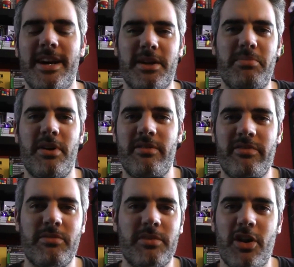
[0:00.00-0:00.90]
and apart
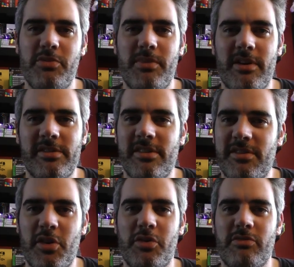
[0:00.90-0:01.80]
from
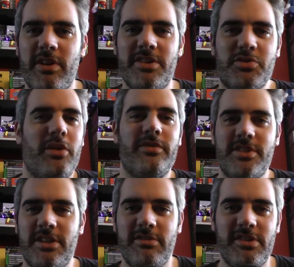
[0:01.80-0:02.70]
Codemasters Toka Race Driver
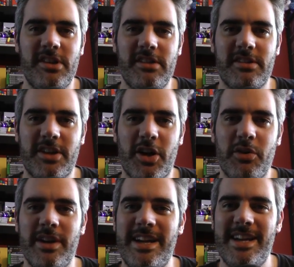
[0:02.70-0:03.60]
series years
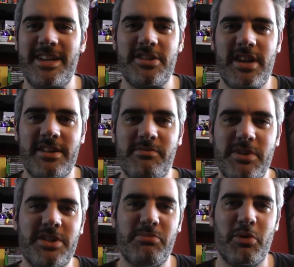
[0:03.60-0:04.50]
ago, it just hasn't
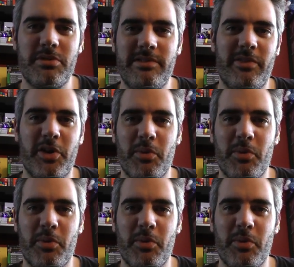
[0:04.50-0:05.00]
been supported very